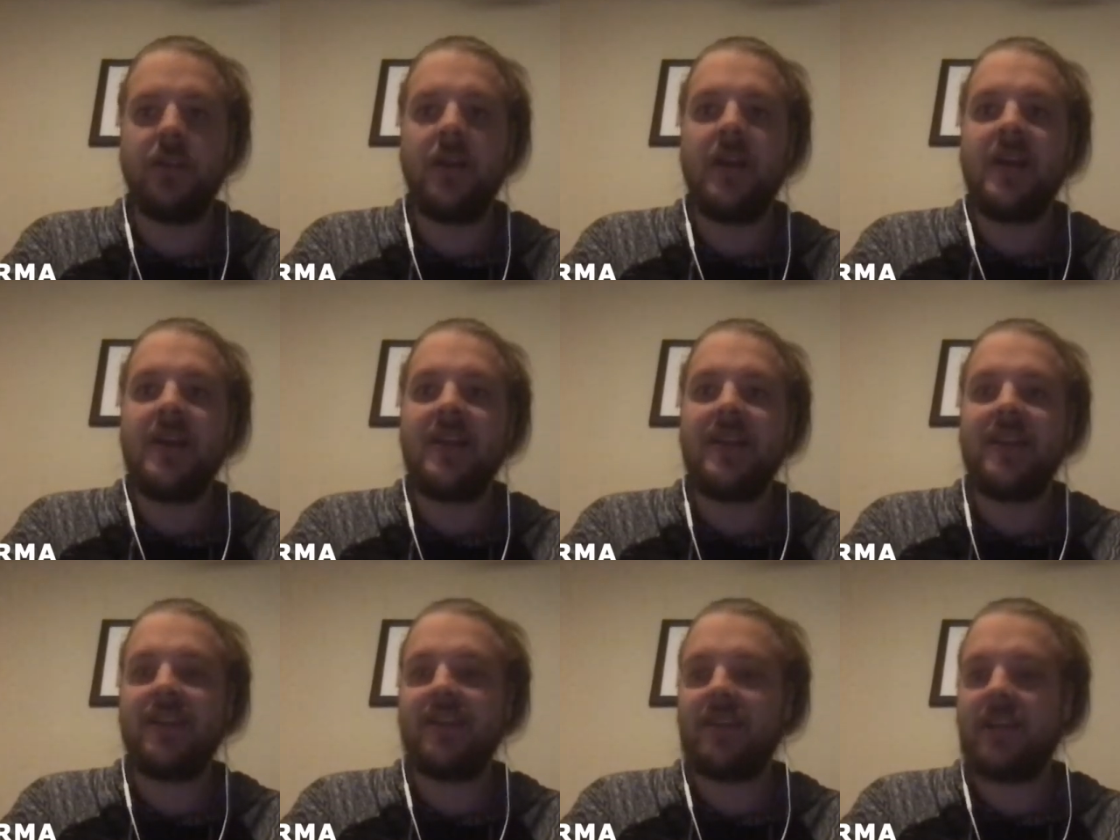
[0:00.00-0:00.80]
this
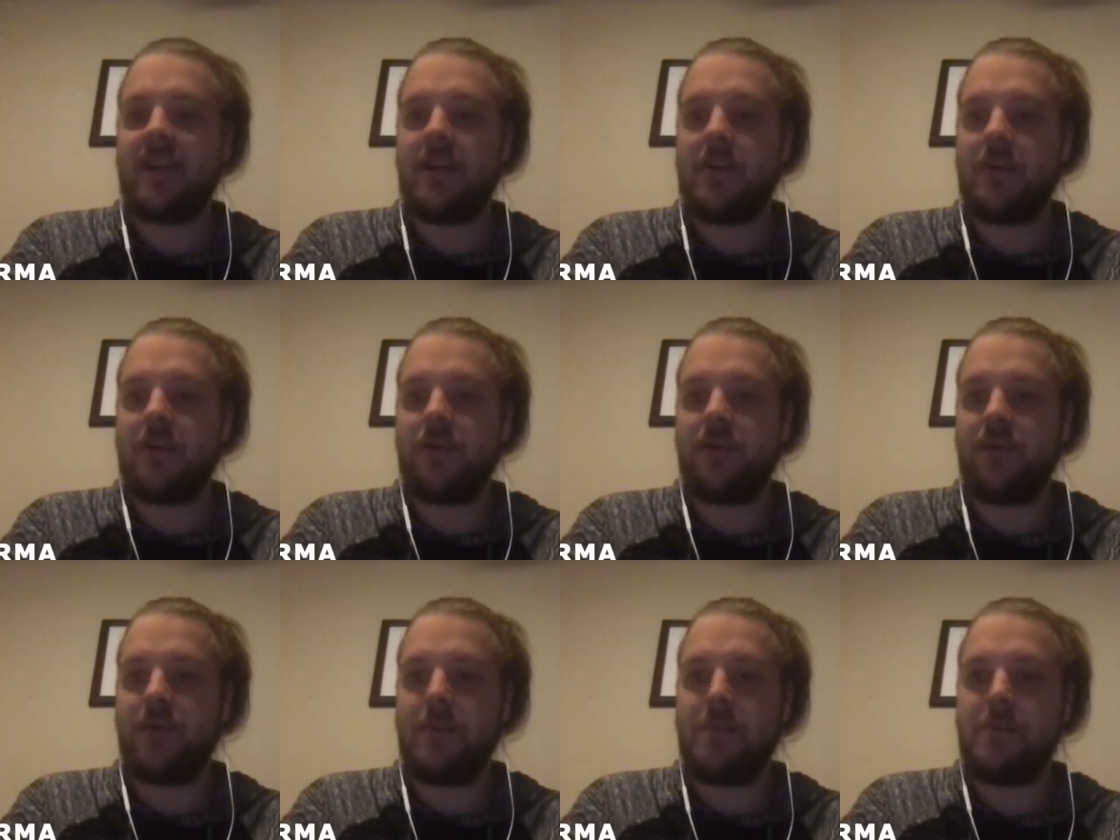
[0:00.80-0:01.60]
time for
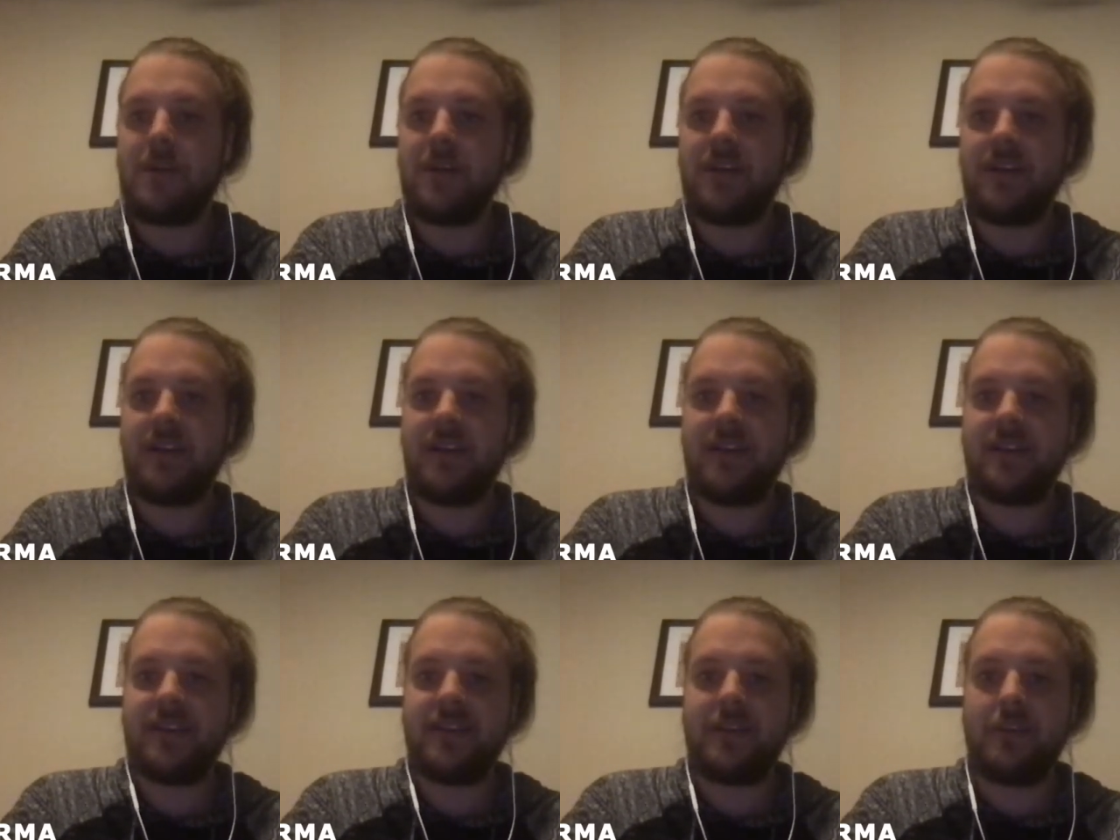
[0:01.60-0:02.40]
Monday,
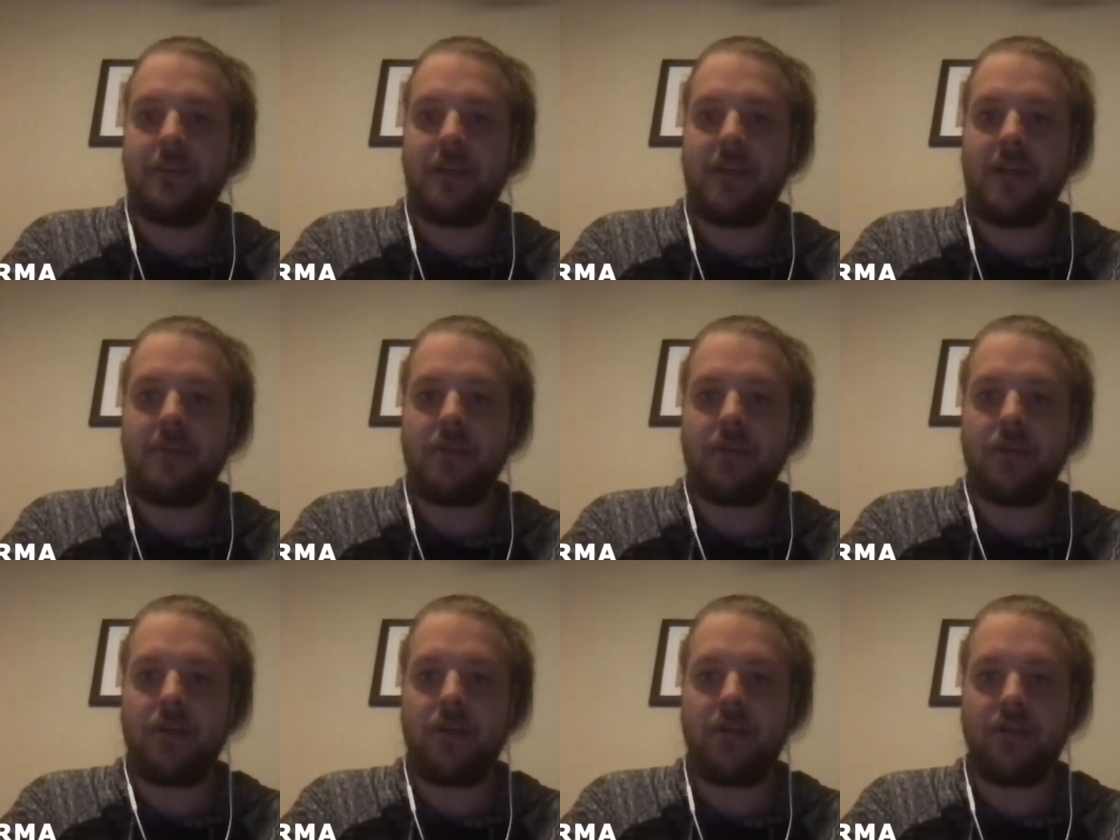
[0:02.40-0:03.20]
September
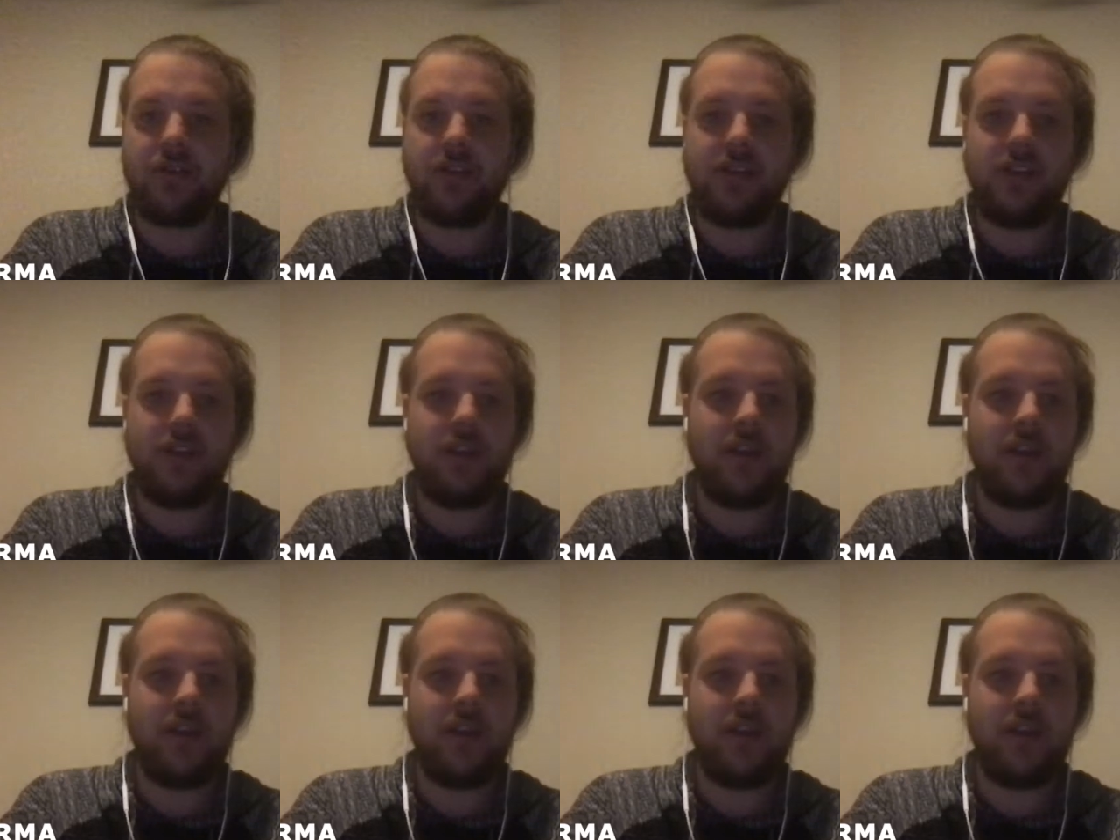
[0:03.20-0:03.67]
13th.